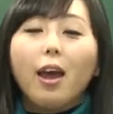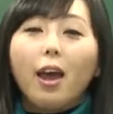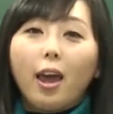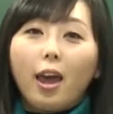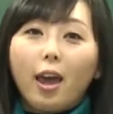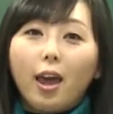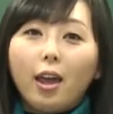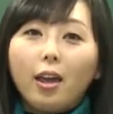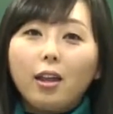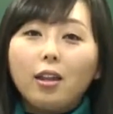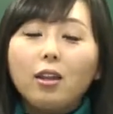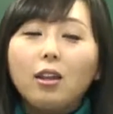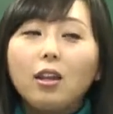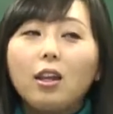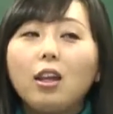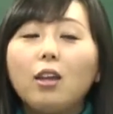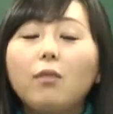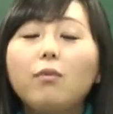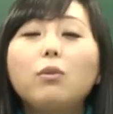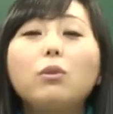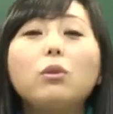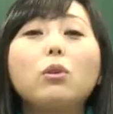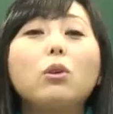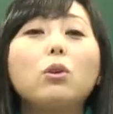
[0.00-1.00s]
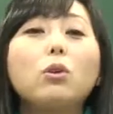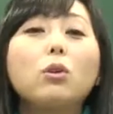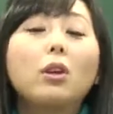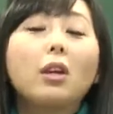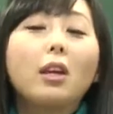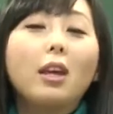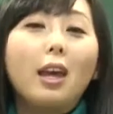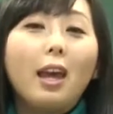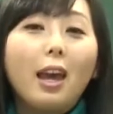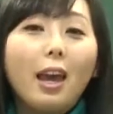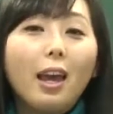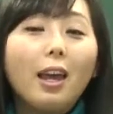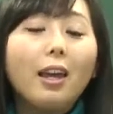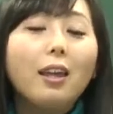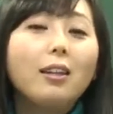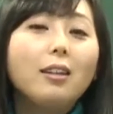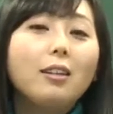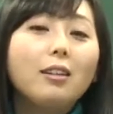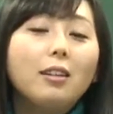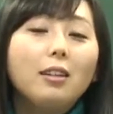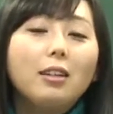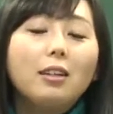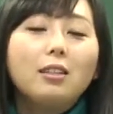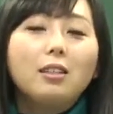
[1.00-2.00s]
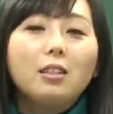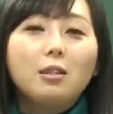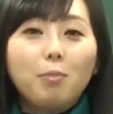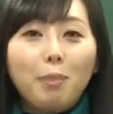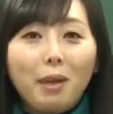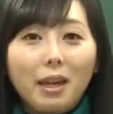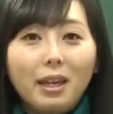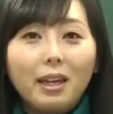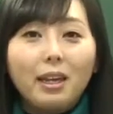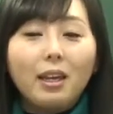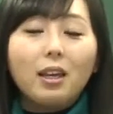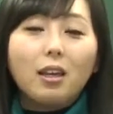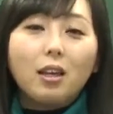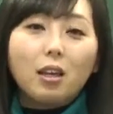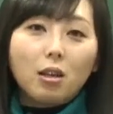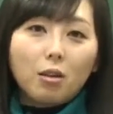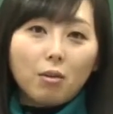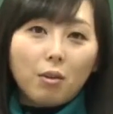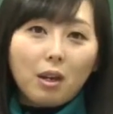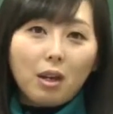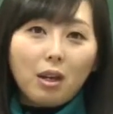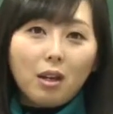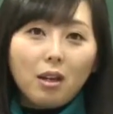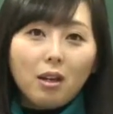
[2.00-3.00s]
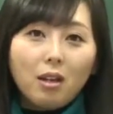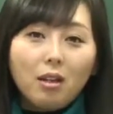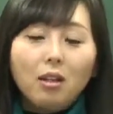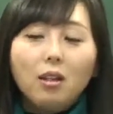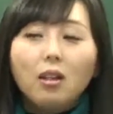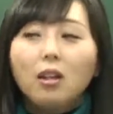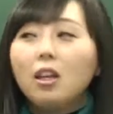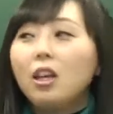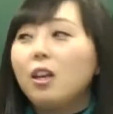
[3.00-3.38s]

And even though you can speak Korean,